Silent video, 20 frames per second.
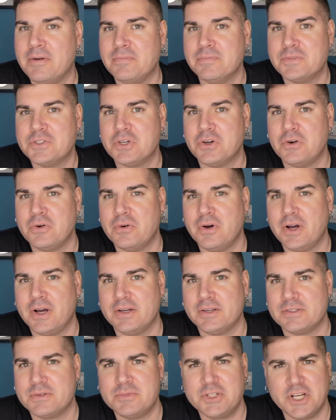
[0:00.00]
So
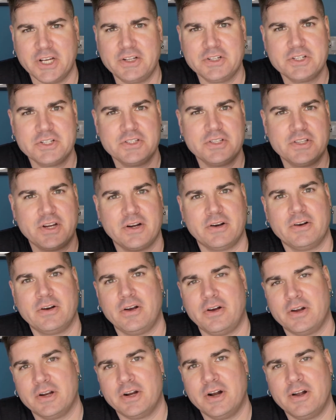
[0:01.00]
some challenges
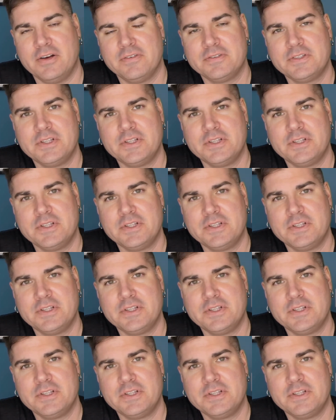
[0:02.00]
there on and off.